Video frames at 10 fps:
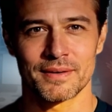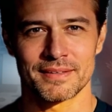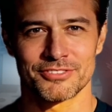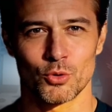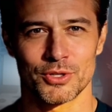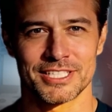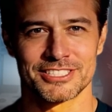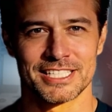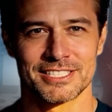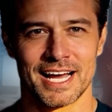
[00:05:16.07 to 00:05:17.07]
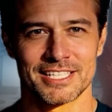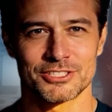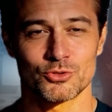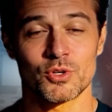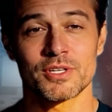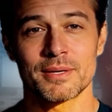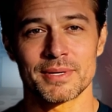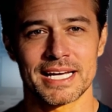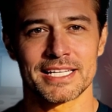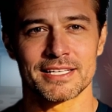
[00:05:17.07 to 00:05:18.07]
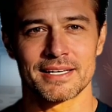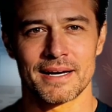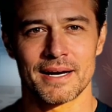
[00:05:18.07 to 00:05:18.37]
So when they say taxes were eliminated,